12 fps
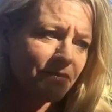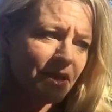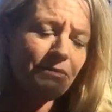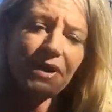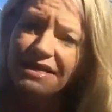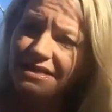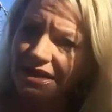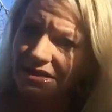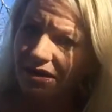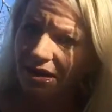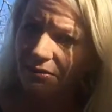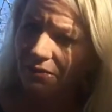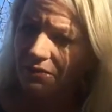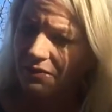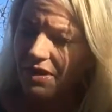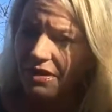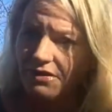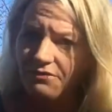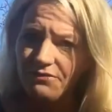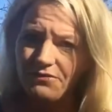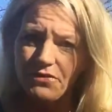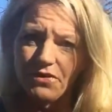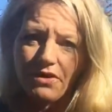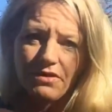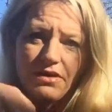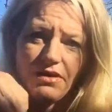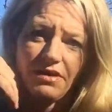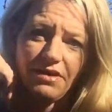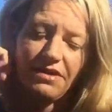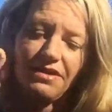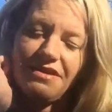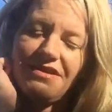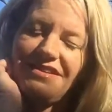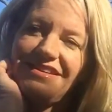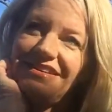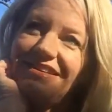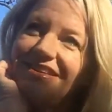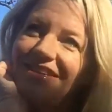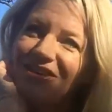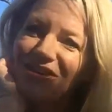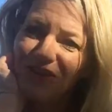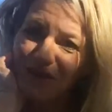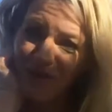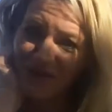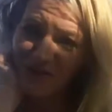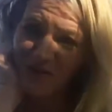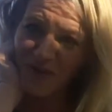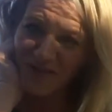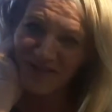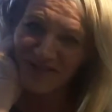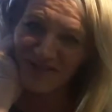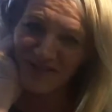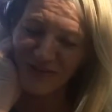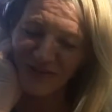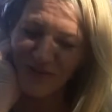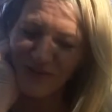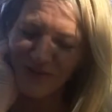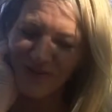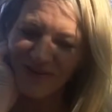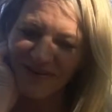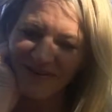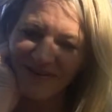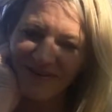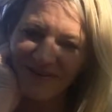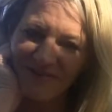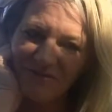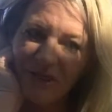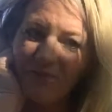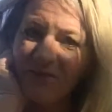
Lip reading: it might take time for you as a woman to be